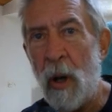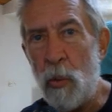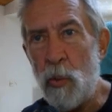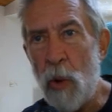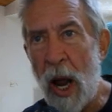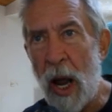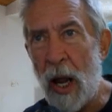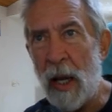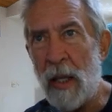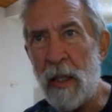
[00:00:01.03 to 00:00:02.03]
All
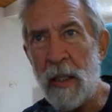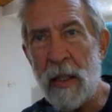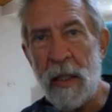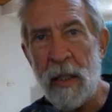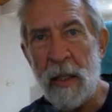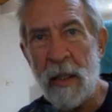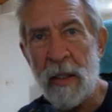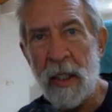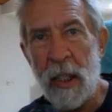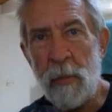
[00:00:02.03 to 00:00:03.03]
right.
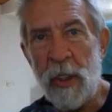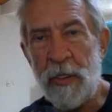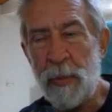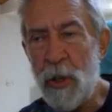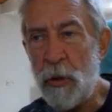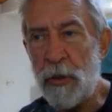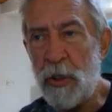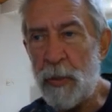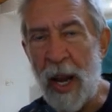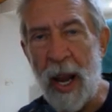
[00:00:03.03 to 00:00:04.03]
The Aimless
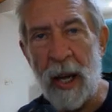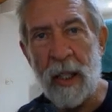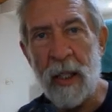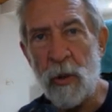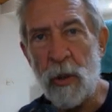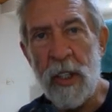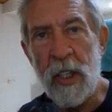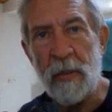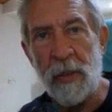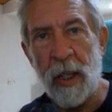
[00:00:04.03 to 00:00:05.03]
News is back, only
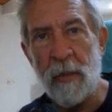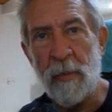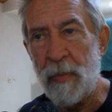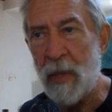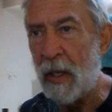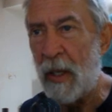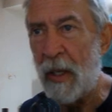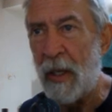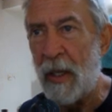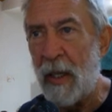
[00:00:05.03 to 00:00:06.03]
different.
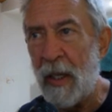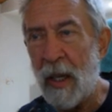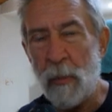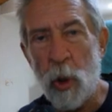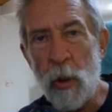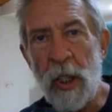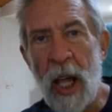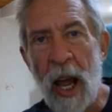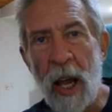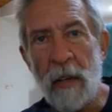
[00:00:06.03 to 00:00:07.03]
I'm going
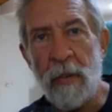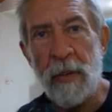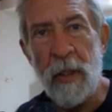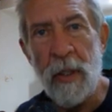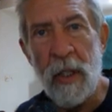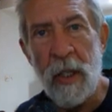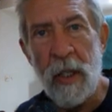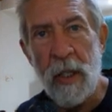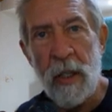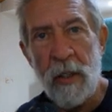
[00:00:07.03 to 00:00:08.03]
live.
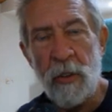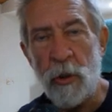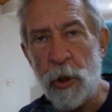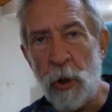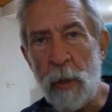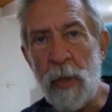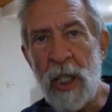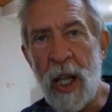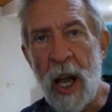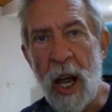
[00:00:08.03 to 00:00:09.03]
So join
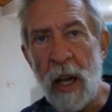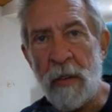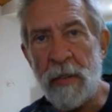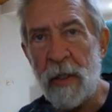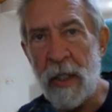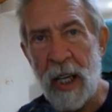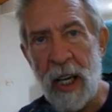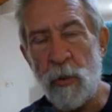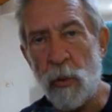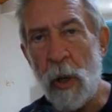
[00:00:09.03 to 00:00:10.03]
me live
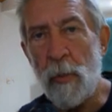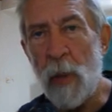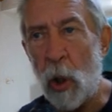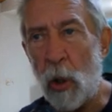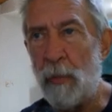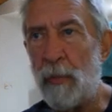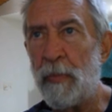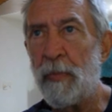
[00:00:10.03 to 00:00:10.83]
on Rumble.